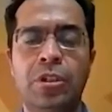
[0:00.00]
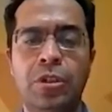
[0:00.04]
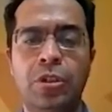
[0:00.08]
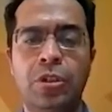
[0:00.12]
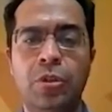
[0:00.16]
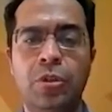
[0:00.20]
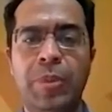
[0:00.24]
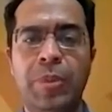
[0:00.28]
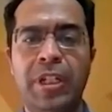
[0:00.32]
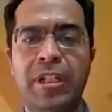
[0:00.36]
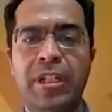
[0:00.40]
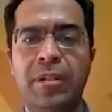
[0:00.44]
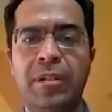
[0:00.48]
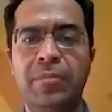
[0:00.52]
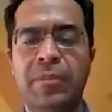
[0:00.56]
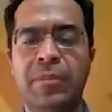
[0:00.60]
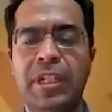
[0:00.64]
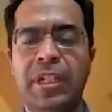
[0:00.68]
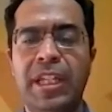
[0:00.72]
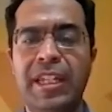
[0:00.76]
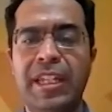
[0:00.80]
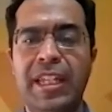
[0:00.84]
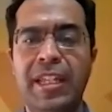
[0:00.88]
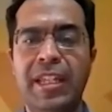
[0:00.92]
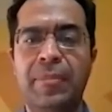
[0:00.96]
to become
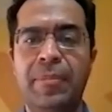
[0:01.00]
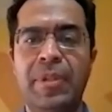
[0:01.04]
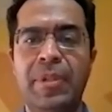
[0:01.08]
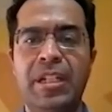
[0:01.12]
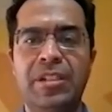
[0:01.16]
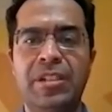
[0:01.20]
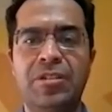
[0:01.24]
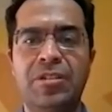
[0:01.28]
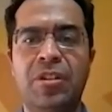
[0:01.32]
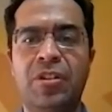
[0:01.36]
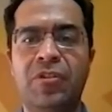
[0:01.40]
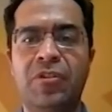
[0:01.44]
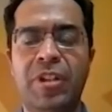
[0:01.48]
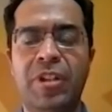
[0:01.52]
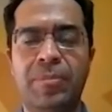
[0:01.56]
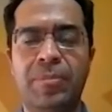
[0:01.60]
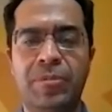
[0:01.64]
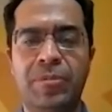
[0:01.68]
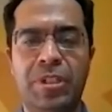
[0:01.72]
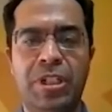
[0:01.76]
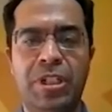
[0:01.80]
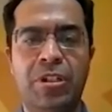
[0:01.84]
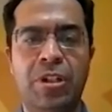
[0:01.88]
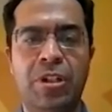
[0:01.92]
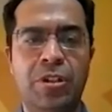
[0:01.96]
enablers of Web
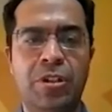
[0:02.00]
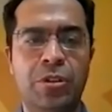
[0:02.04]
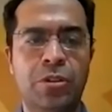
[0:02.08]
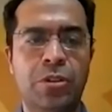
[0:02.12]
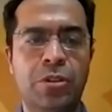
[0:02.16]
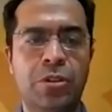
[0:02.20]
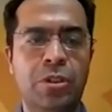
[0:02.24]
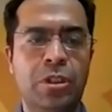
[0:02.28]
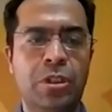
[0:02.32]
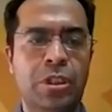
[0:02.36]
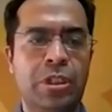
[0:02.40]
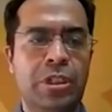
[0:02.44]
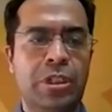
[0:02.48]
3.0.